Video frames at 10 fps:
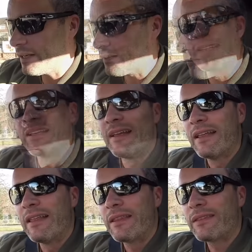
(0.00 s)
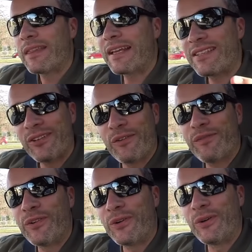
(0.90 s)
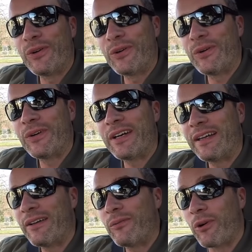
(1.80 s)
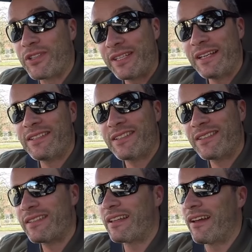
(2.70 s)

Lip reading: it. Thanks a lot for watching this.